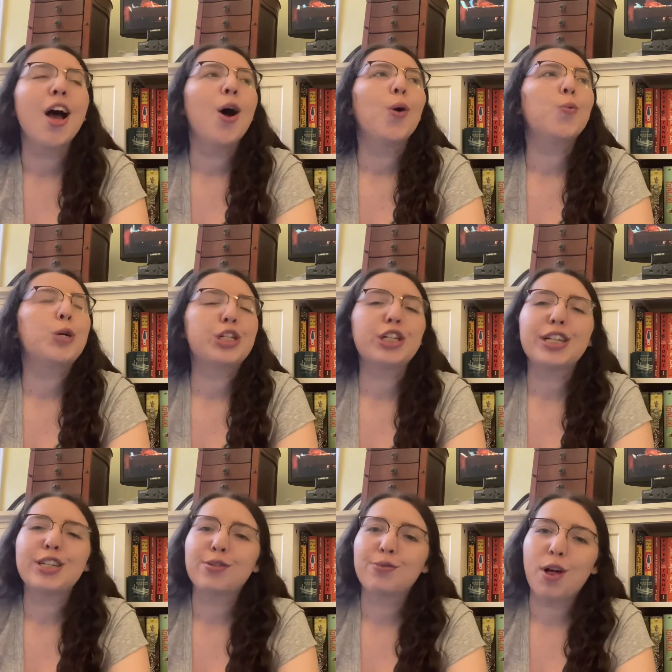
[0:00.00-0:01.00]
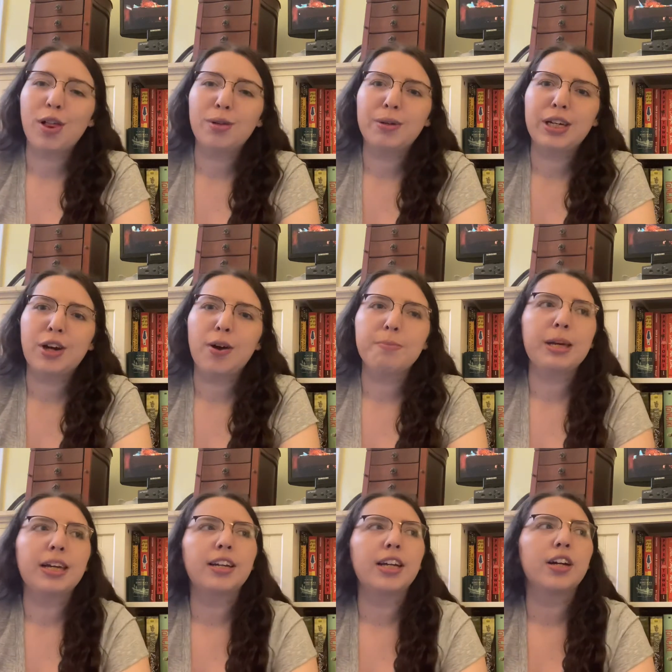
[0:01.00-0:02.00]
which is following our
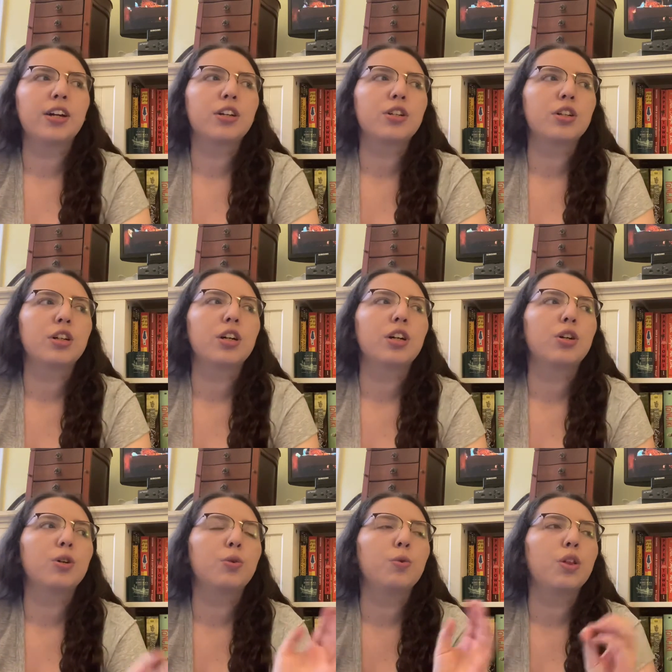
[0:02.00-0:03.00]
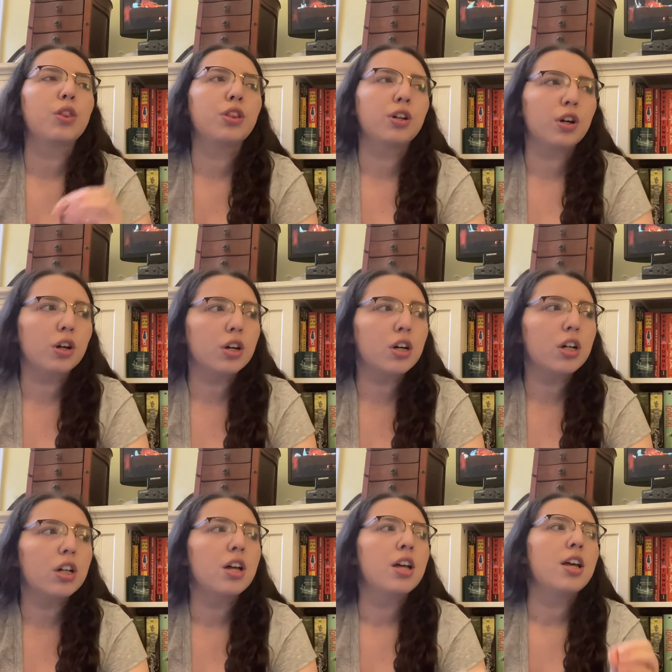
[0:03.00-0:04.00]
main character, who the
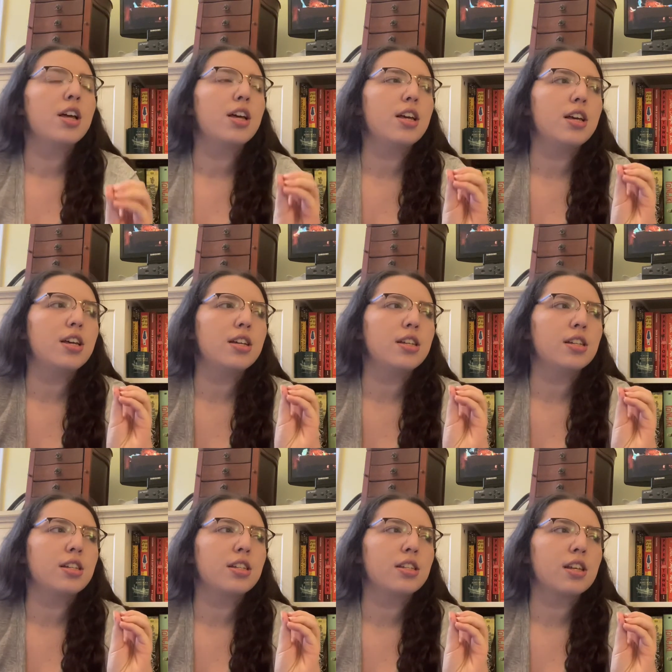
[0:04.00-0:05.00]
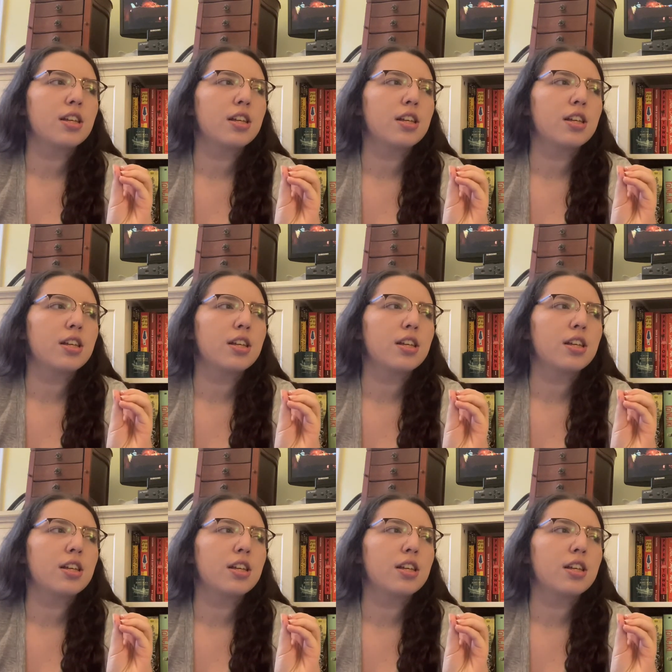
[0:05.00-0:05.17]
girl is